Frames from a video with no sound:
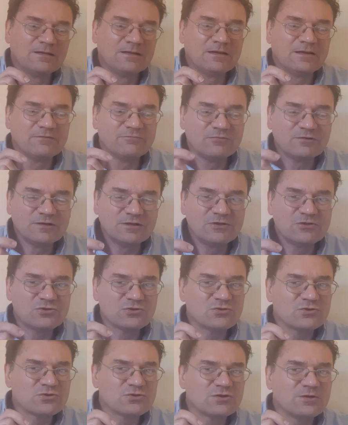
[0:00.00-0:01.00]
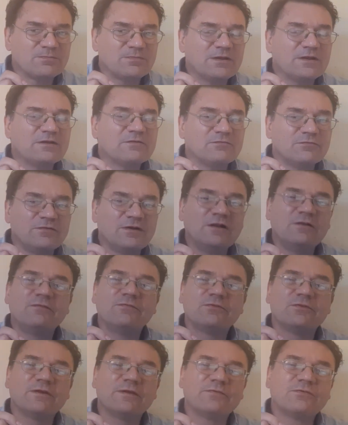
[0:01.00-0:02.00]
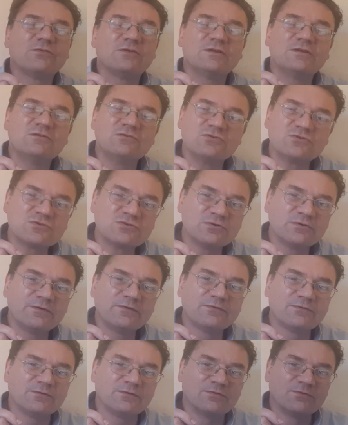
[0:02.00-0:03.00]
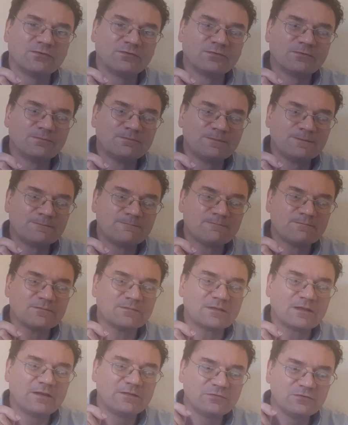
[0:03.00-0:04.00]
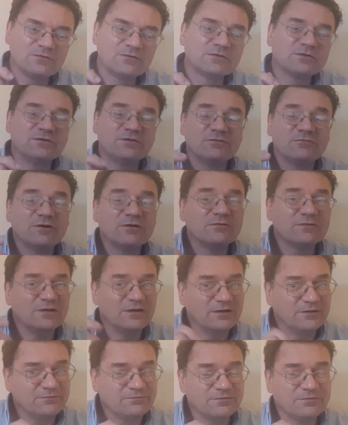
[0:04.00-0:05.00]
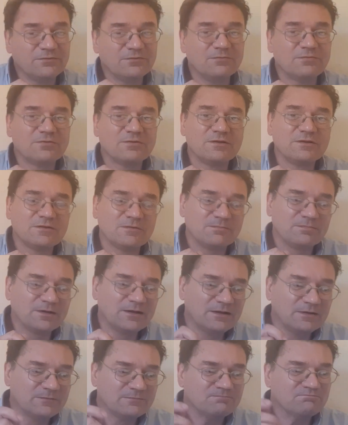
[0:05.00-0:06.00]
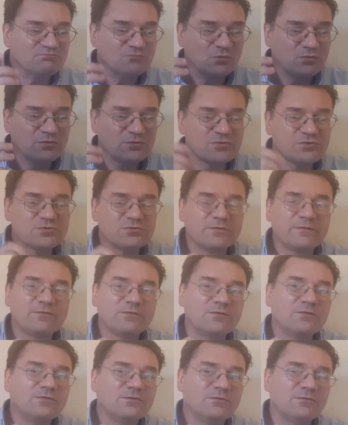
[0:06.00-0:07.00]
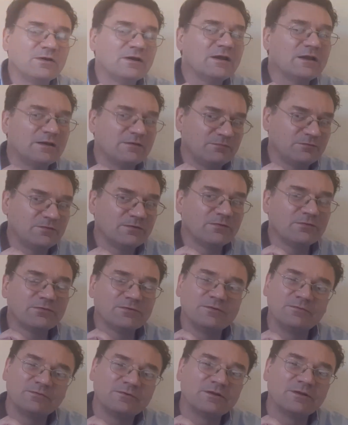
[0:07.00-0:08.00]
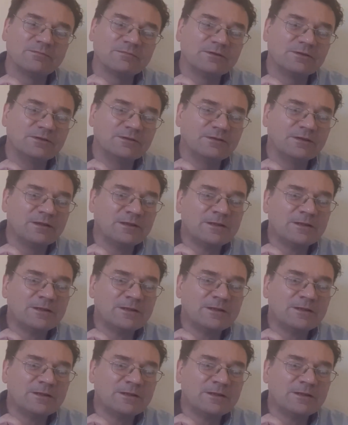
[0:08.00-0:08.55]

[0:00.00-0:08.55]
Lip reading: And relationship involves us in choices. As you look at your own life, as you think about all the choices you have, you'll see what I mean.